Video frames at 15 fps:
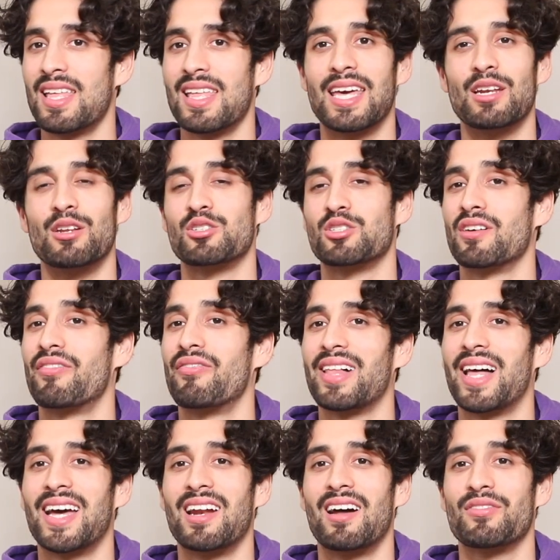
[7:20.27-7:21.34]
it'll start
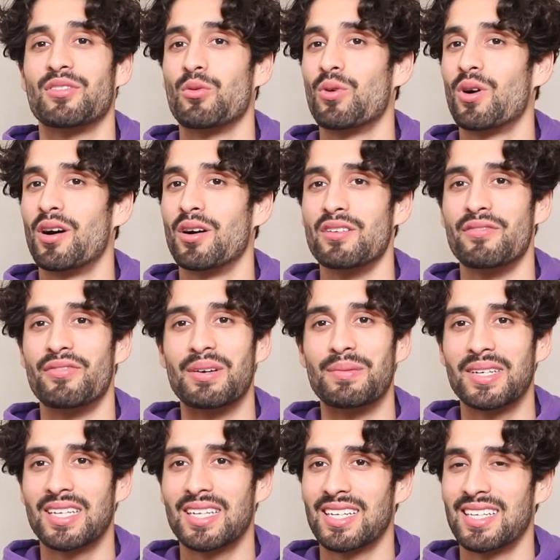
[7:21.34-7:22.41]
flying off the wall, you feel
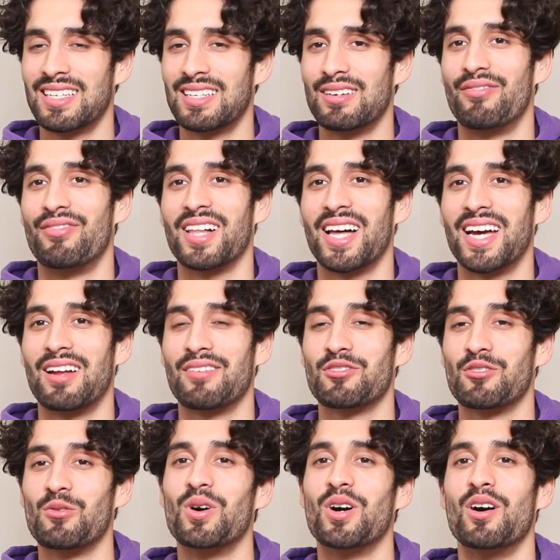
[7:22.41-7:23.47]
me? Flying off
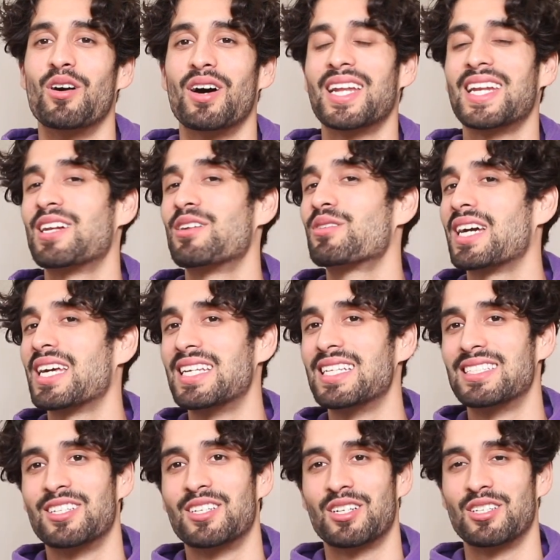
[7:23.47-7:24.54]
the wall. And it'll get
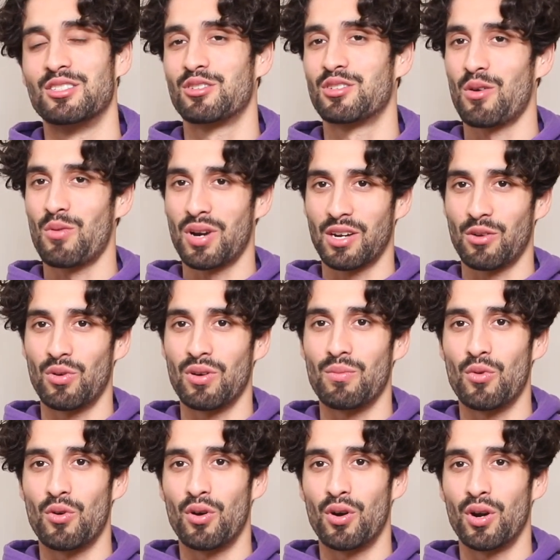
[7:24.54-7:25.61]
easier because you start working with
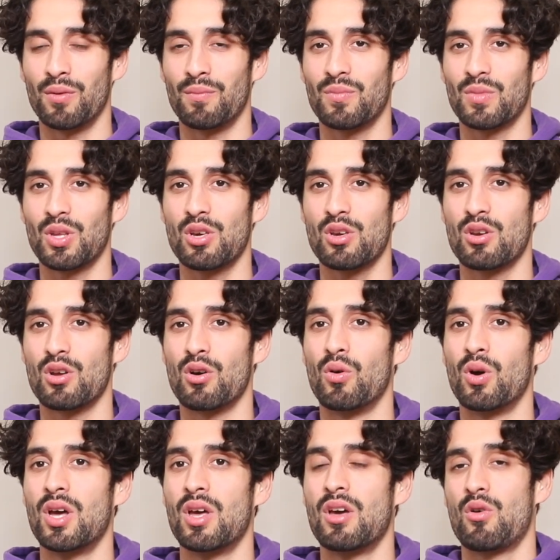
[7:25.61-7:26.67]
more, you
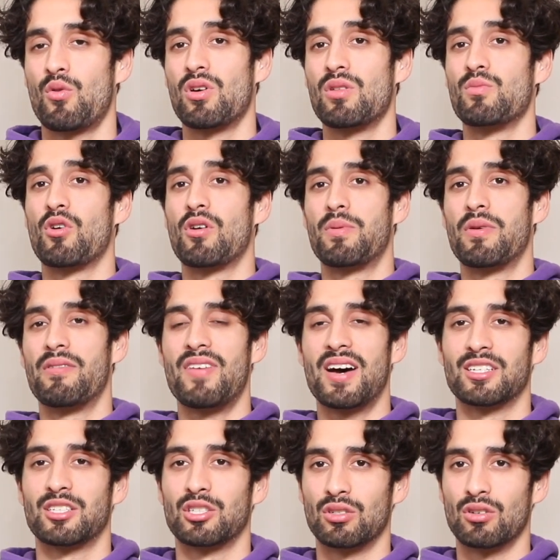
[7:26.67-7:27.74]
know, with more
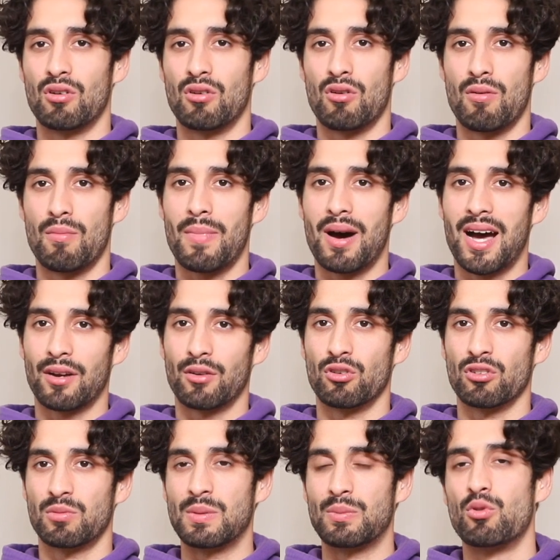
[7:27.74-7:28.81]
professional
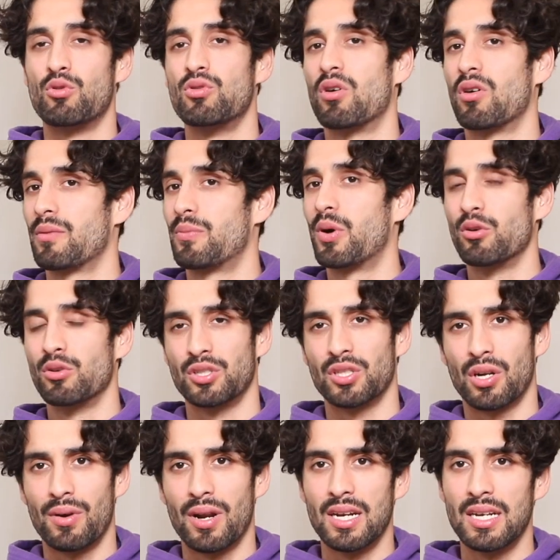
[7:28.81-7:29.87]
models, people who know how to pose
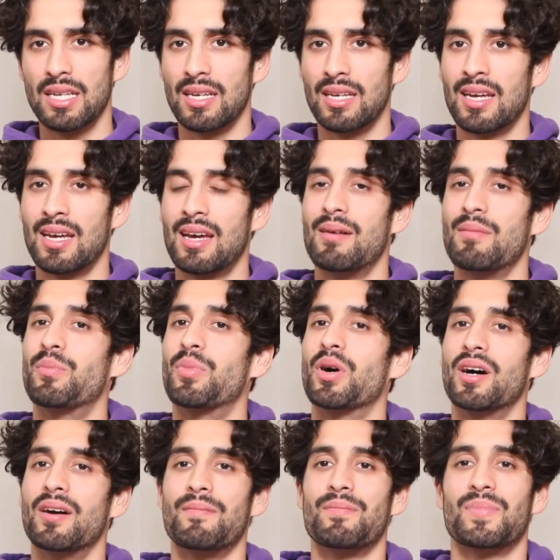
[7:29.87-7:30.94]
already.
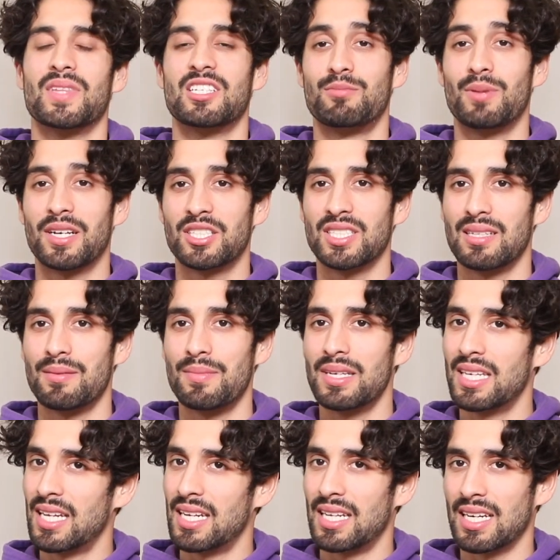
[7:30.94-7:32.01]
But especially at the
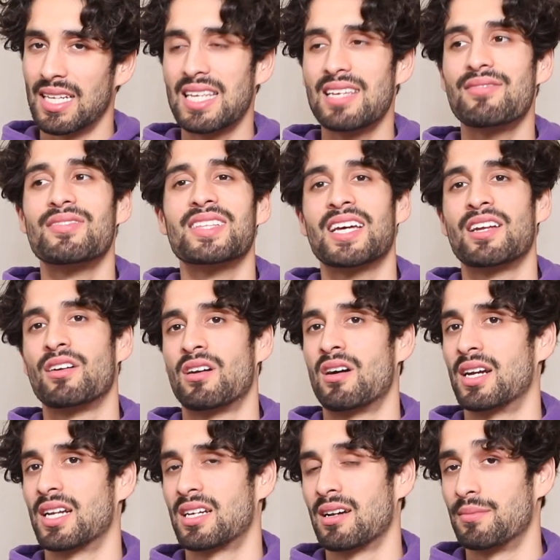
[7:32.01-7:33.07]
beginning, and even later
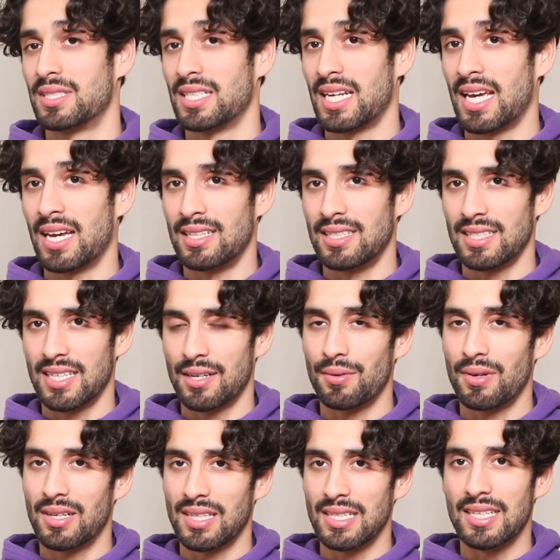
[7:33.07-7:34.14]
on, it comes in handy, it
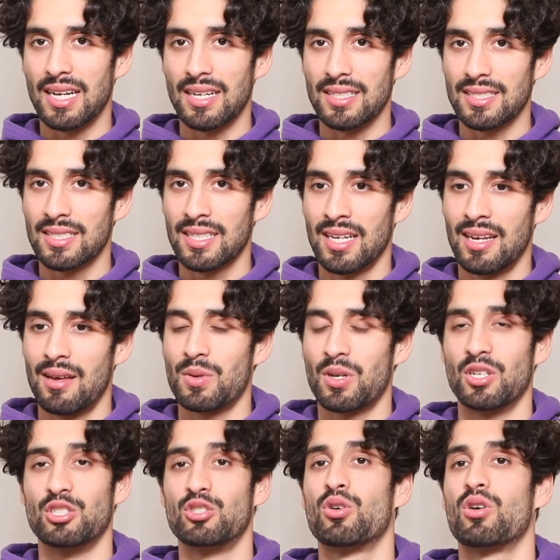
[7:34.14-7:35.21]
really does.
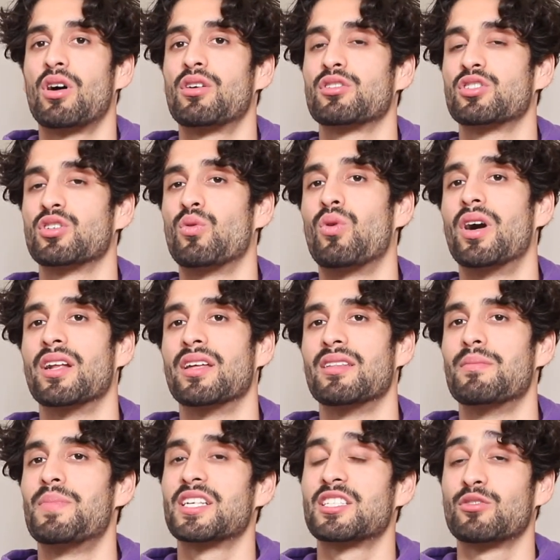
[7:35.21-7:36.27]
Because you'll also wanna, the
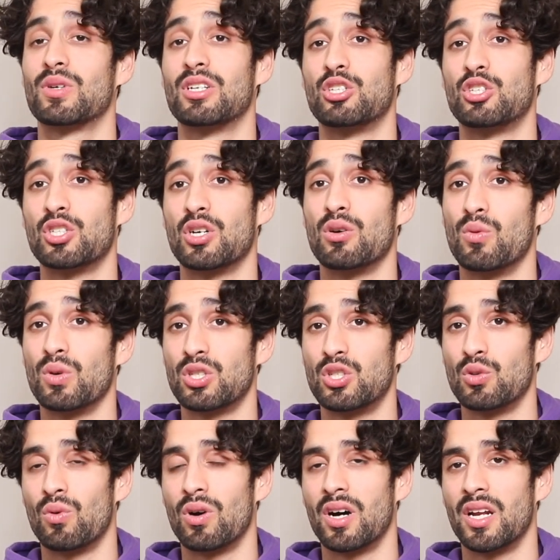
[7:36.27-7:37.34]
best way to show what
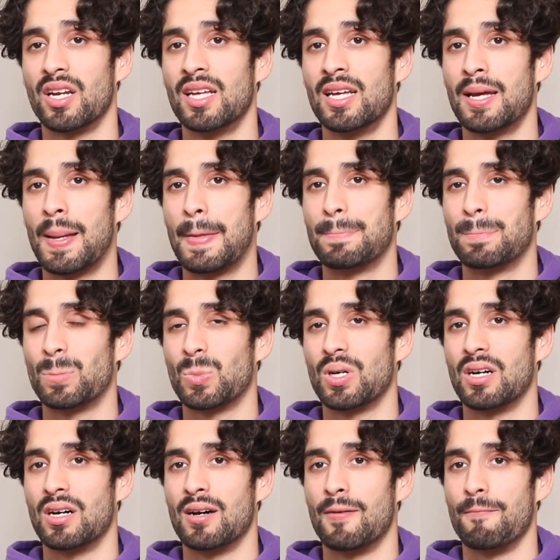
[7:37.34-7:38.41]
you want,
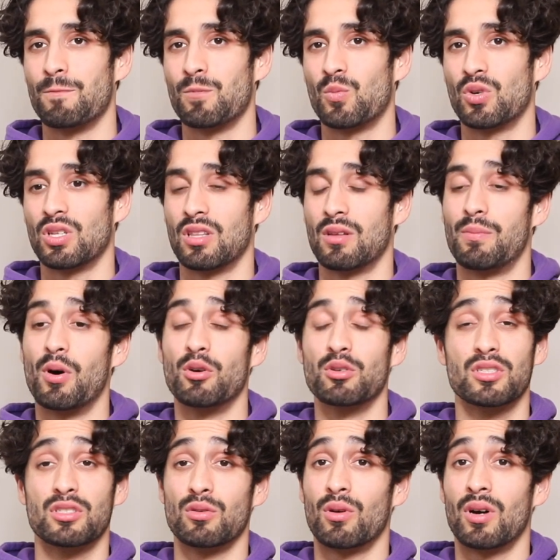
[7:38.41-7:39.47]
um, what the
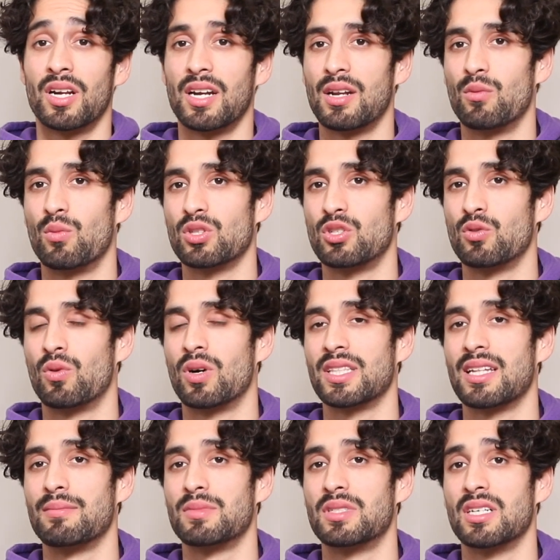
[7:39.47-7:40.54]
poses you want and what you want
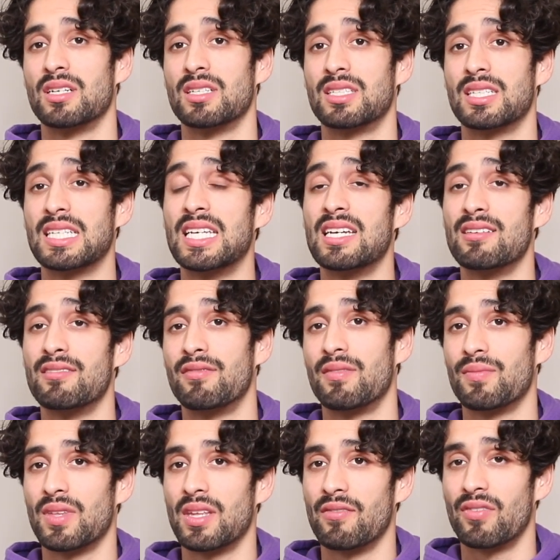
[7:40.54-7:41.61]
them to, to give
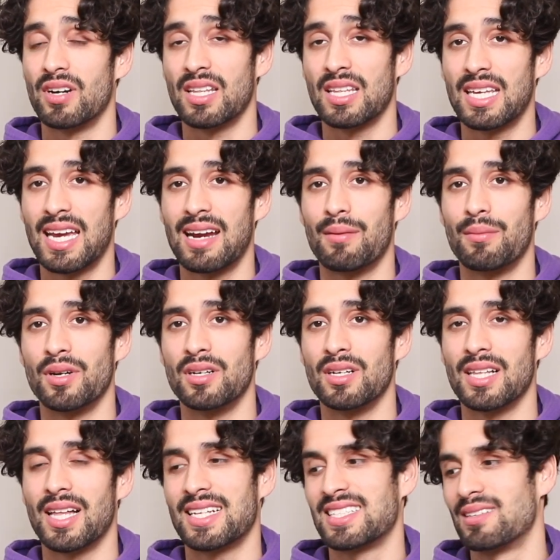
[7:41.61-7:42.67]
in front of the camera, a
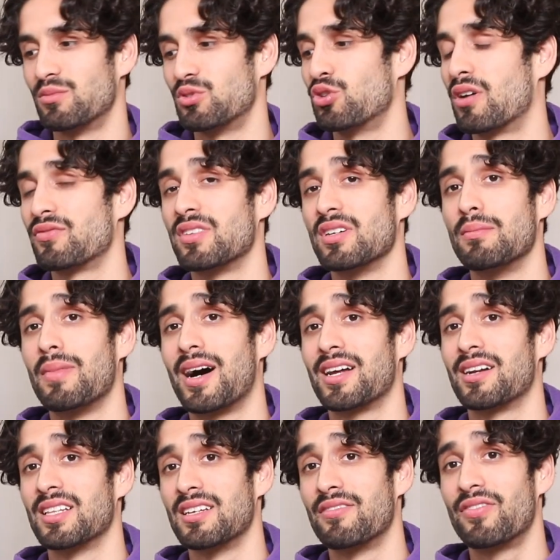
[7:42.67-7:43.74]
lot of times you have to
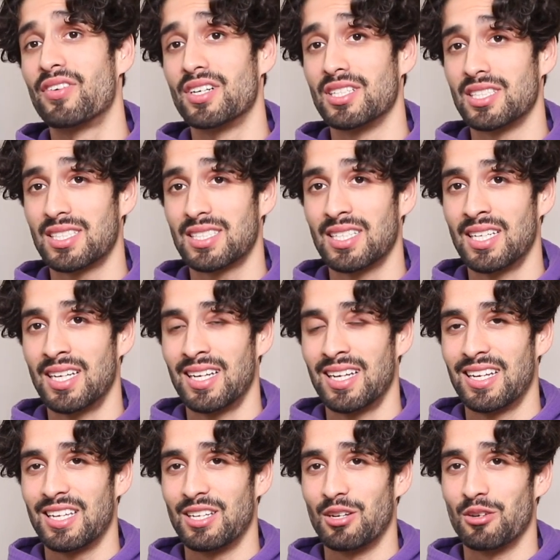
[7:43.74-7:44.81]
model it first,
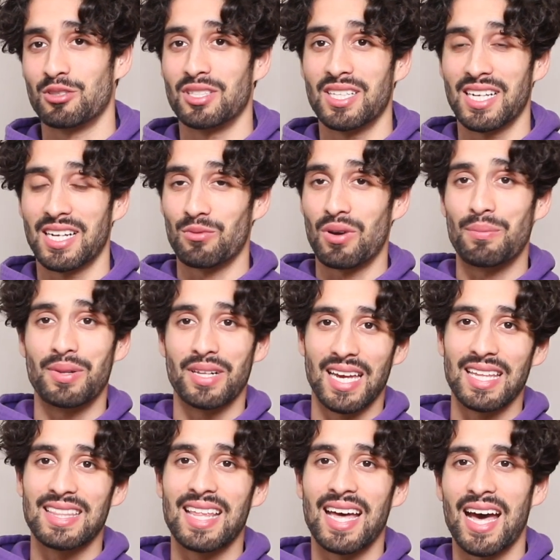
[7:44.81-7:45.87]
you know, so they can
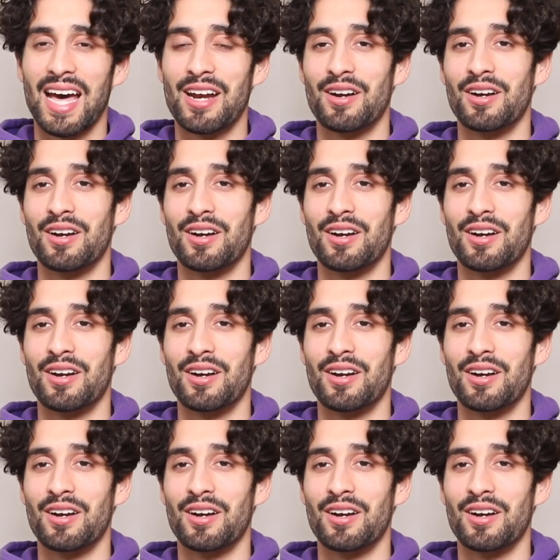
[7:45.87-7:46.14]
replicate that